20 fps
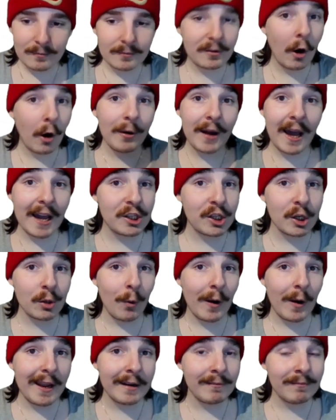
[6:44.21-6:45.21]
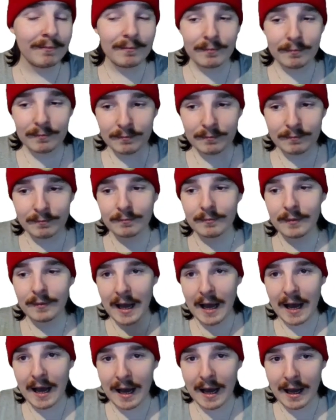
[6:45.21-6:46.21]
Donation win.
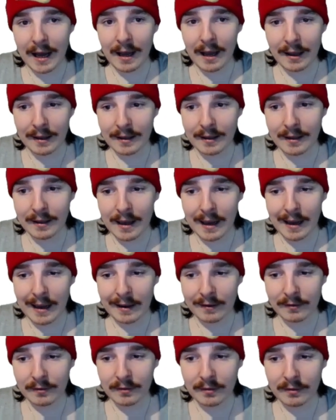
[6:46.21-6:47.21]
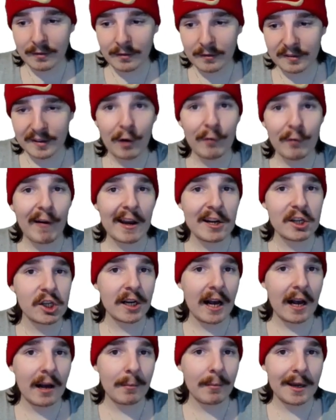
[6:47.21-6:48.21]
Yeah.
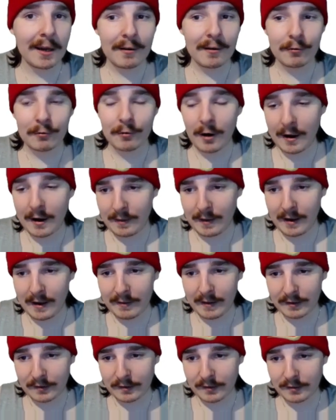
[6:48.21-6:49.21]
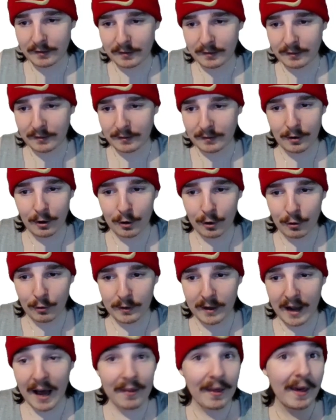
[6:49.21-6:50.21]
Salvation Army right there.
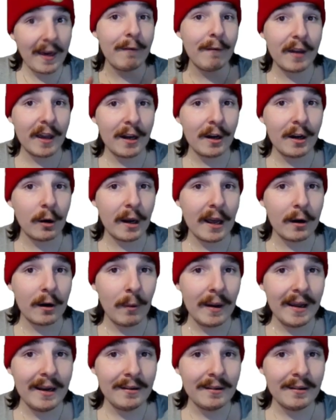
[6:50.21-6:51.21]
Are they ever going to get a win?